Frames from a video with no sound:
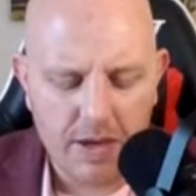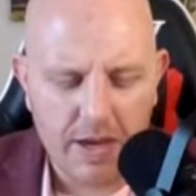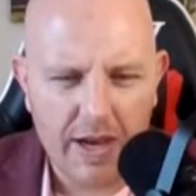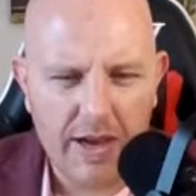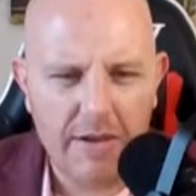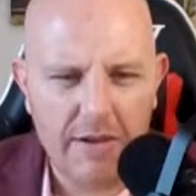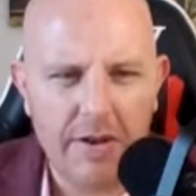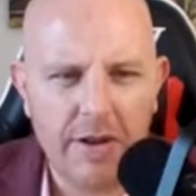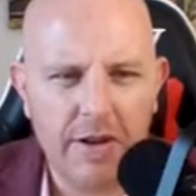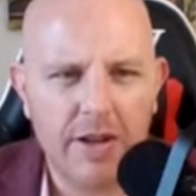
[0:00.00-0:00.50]

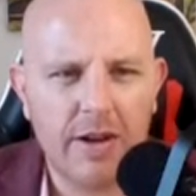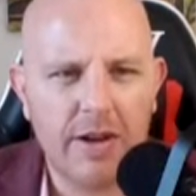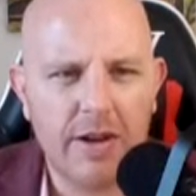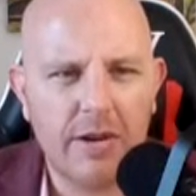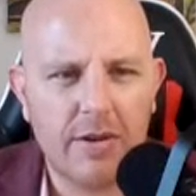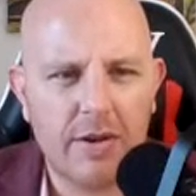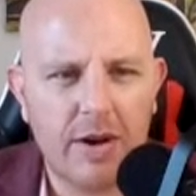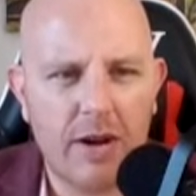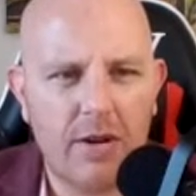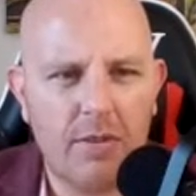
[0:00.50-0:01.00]
having an
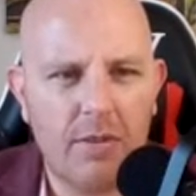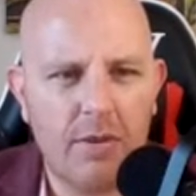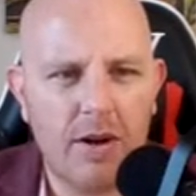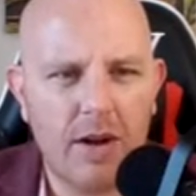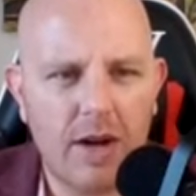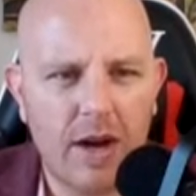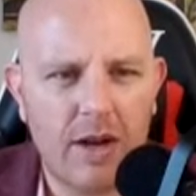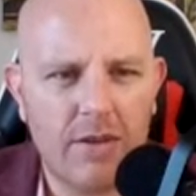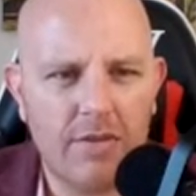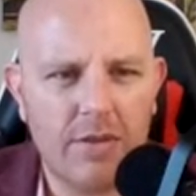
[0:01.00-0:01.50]
incredible
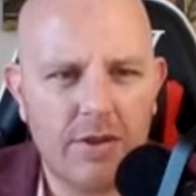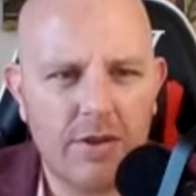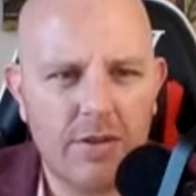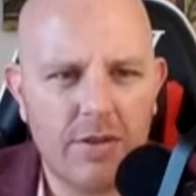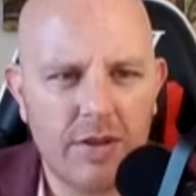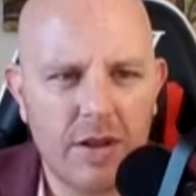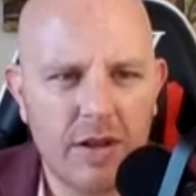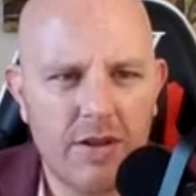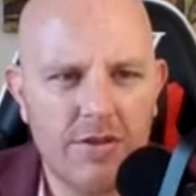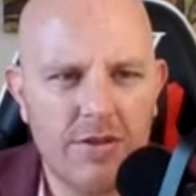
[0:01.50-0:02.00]

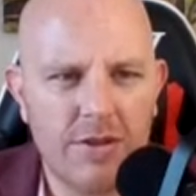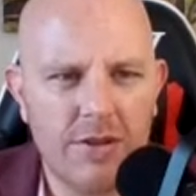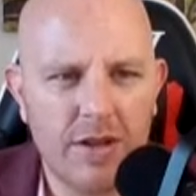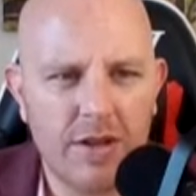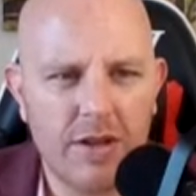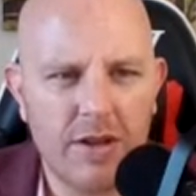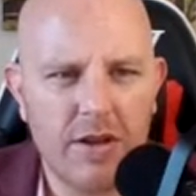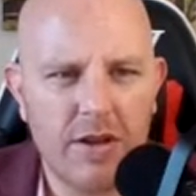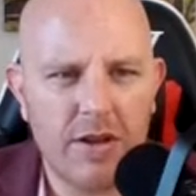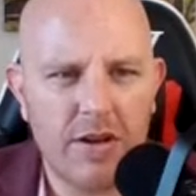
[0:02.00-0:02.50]

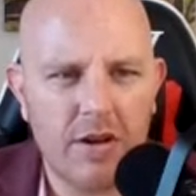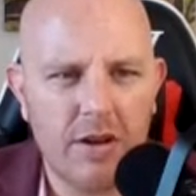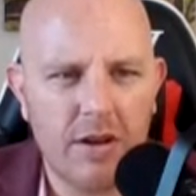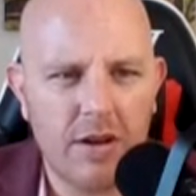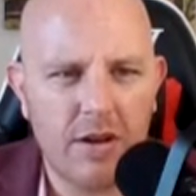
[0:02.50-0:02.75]
conversation.